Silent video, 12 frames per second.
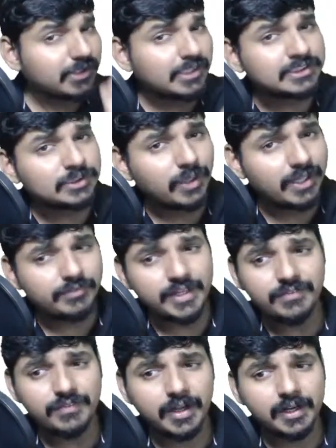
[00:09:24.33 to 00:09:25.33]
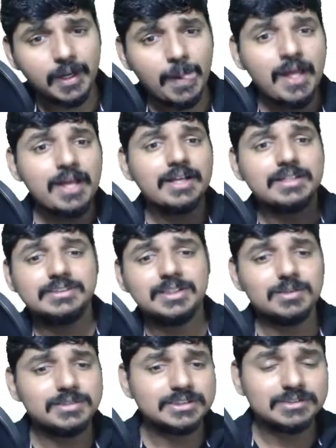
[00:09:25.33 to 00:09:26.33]
so everyone, listen
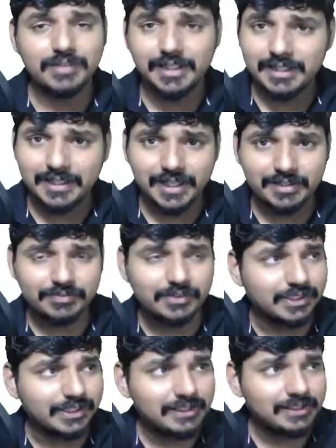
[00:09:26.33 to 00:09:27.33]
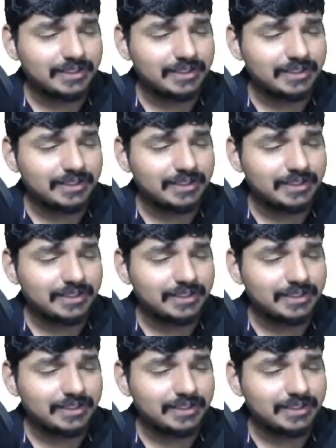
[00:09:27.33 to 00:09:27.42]
to this very carefully.